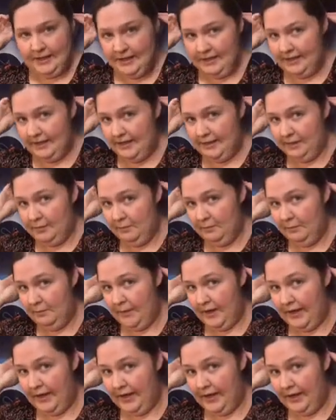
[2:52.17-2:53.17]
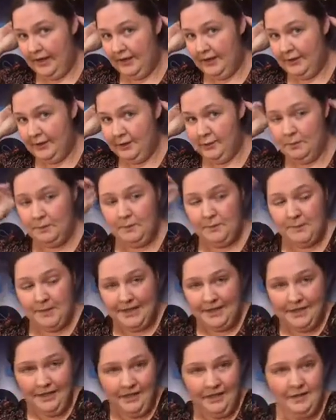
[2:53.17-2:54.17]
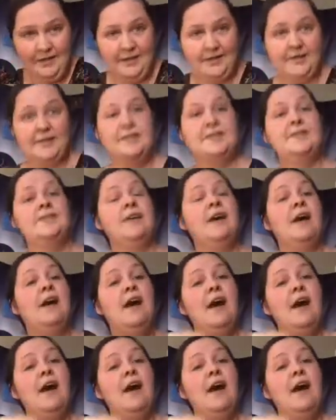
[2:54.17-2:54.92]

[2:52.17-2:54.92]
them back because